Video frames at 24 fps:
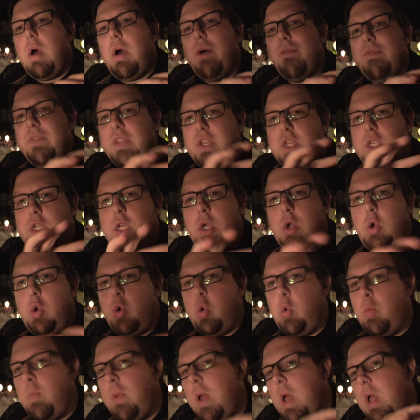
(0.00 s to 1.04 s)
of the
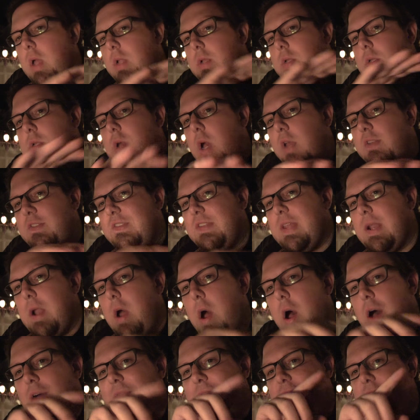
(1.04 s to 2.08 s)
tomb, dust it
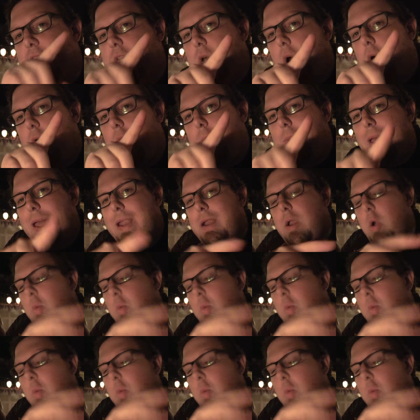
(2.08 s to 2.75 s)
off, and talk about it.